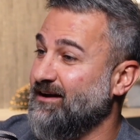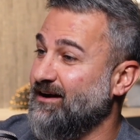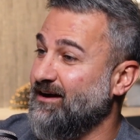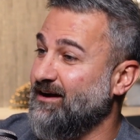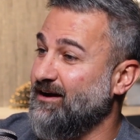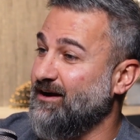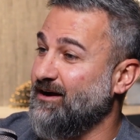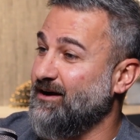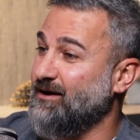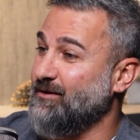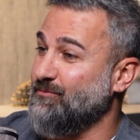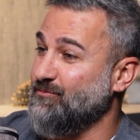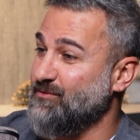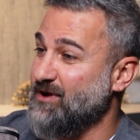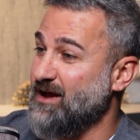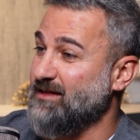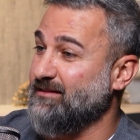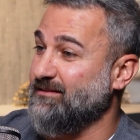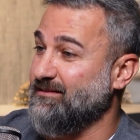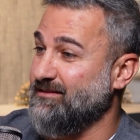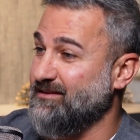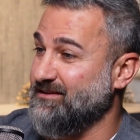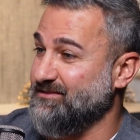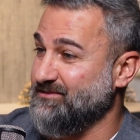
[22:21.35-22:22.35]

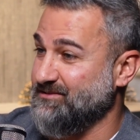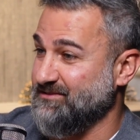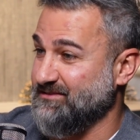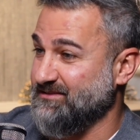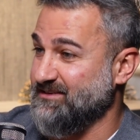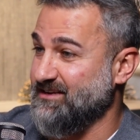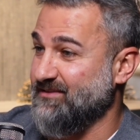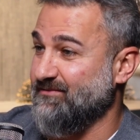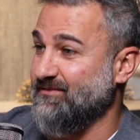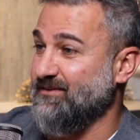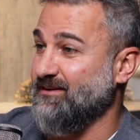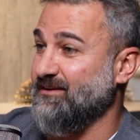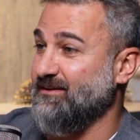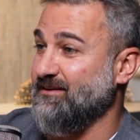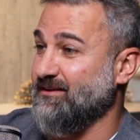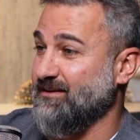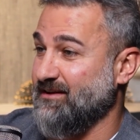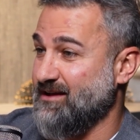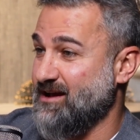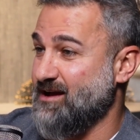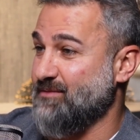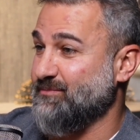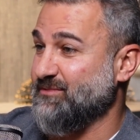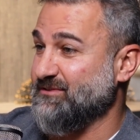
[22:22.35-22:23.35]
rather than just giving it in
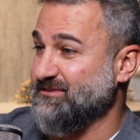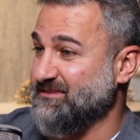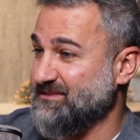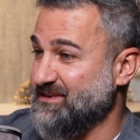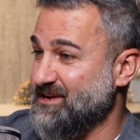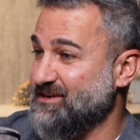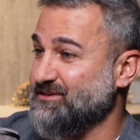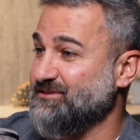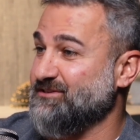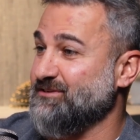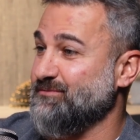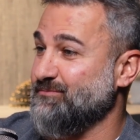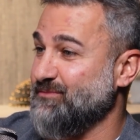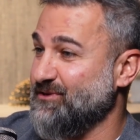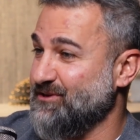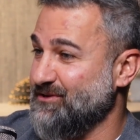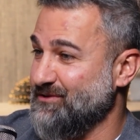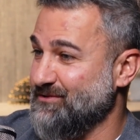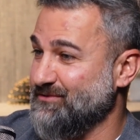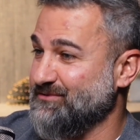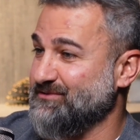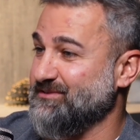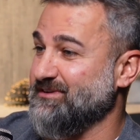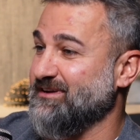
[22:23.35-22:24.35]
compensation, but
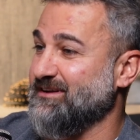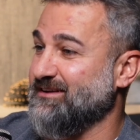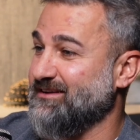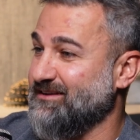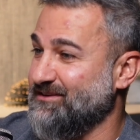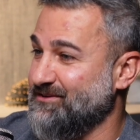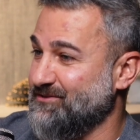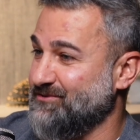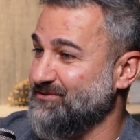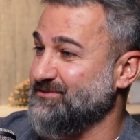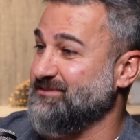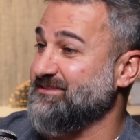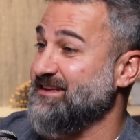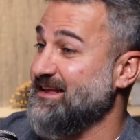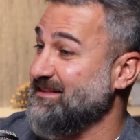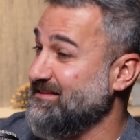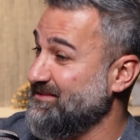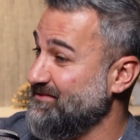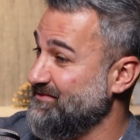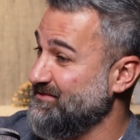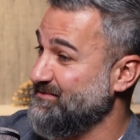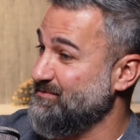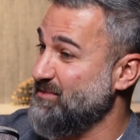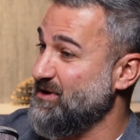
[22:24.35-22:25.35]
using it in your
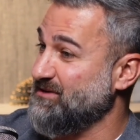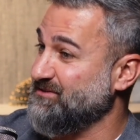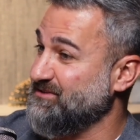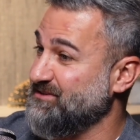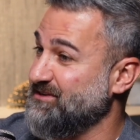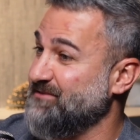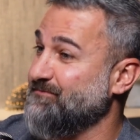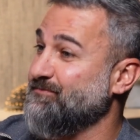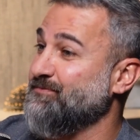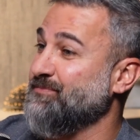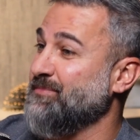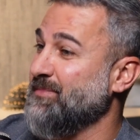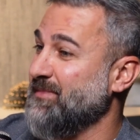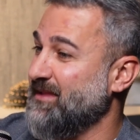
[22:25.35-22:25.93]
incentives budget.